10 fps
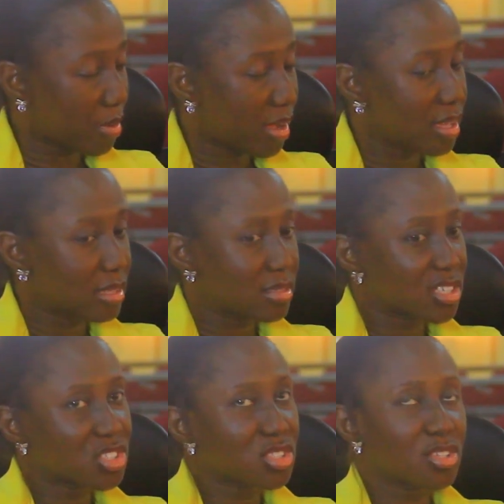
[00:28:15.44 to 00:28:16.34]
Great.
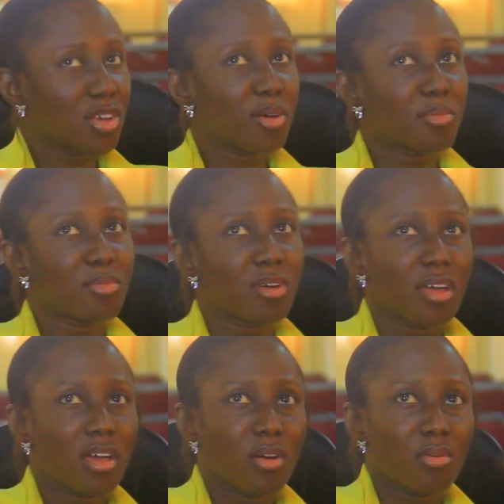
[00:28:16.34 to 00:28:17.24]
That's
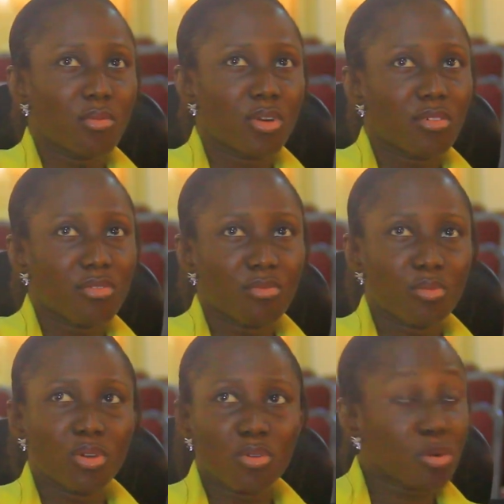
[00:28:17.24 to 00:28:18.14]
we
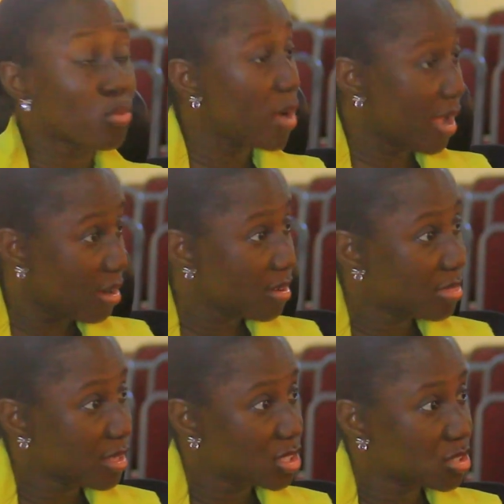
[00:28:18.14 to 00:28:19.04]
are aware
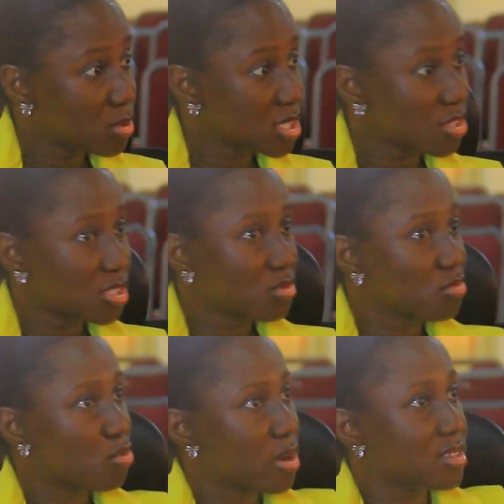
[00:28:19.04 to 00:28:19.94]
that
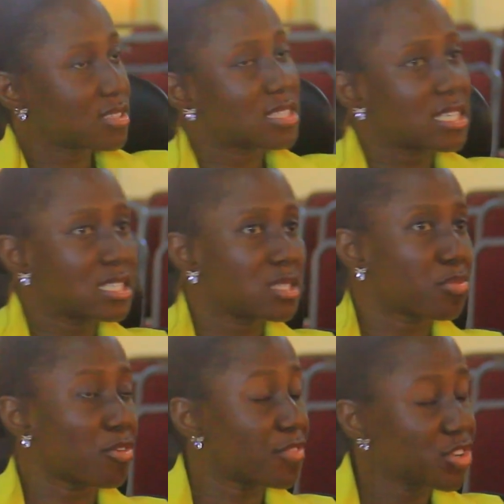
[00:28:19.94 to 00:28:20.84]
Wisconsin runs these
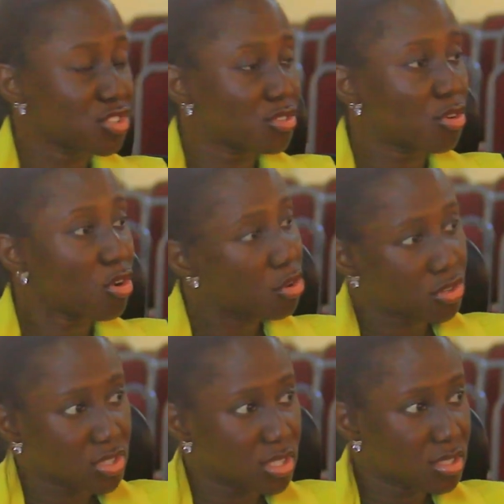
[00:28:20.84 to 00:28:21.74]
professional
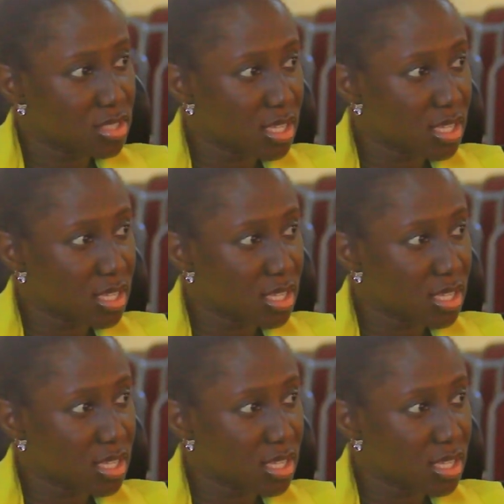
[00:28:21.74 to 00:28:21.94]
courses.